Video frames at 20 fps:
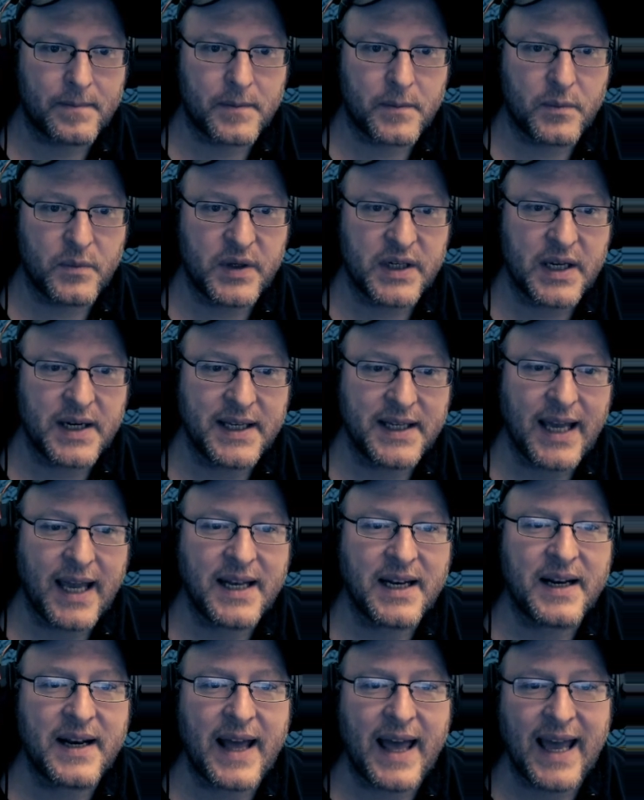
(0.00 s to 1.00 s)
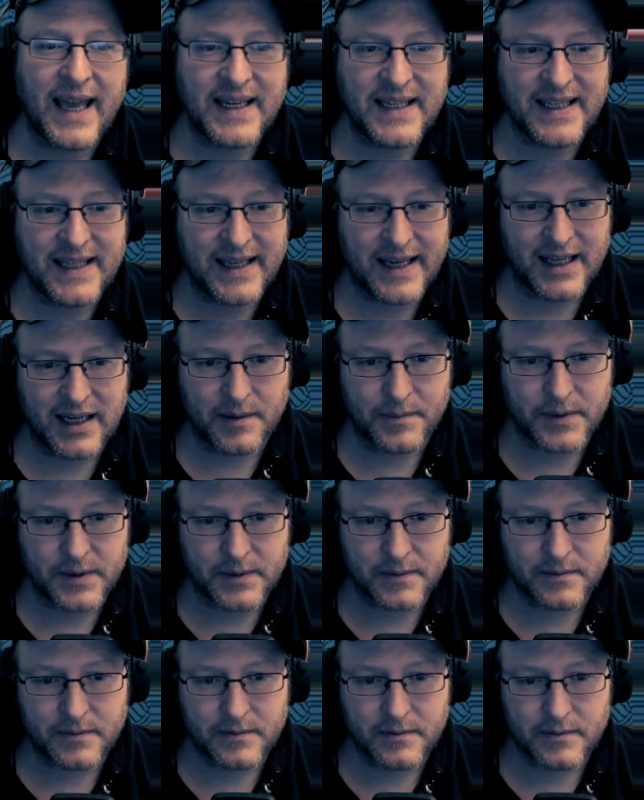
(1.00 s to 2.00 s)
We're going to gain an any
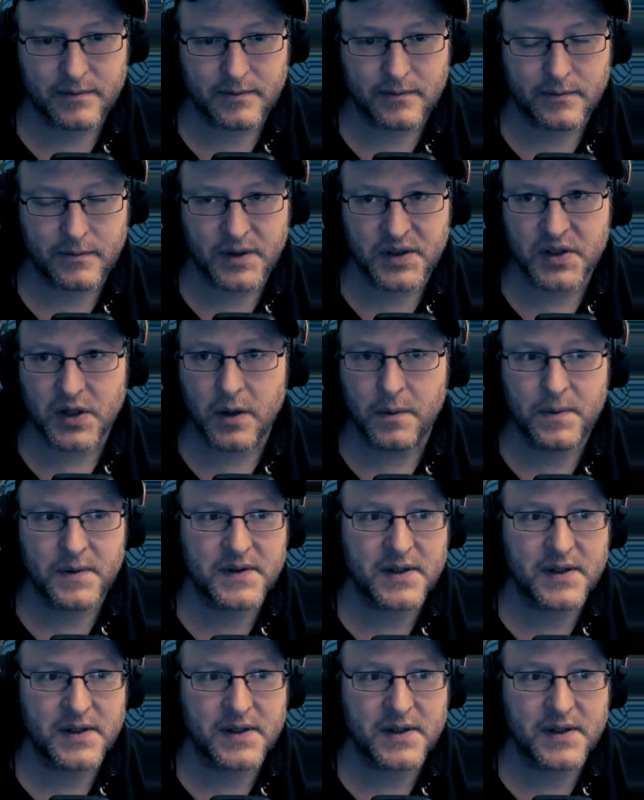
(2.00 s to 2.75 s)
element, which opens